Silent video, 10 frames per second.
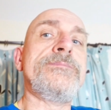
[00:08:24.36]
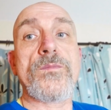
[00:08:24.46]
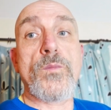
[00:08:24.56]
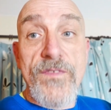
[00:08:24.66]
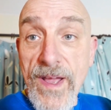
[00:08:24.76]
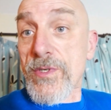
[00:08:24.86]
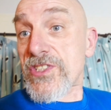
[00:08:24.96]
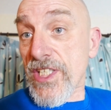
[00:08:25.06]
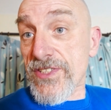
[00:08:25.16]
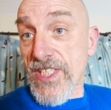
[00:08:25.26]
Without a
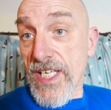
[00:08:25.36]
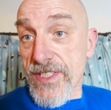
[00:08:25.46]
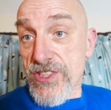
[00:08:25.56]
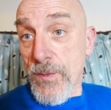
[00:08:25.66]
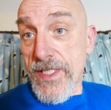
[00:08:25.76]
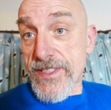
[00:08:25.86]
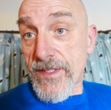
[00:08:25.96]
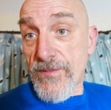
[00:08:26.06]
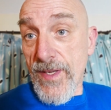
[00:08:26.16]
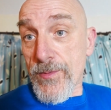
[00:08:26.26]
suntan, it's Sweden
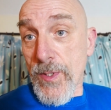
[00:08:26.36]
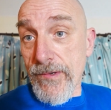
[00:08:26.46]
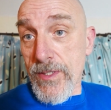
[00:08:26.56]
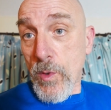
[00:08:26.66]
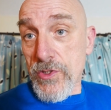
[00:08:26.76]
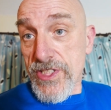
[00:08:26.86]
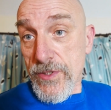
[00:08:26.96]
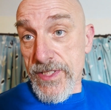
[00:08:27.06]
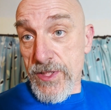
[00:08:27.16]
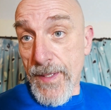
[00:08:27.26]
in February. What do you
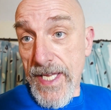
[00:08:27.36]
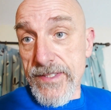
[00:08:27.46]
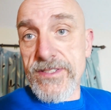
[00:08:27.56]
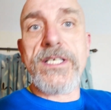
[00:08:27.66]
expect?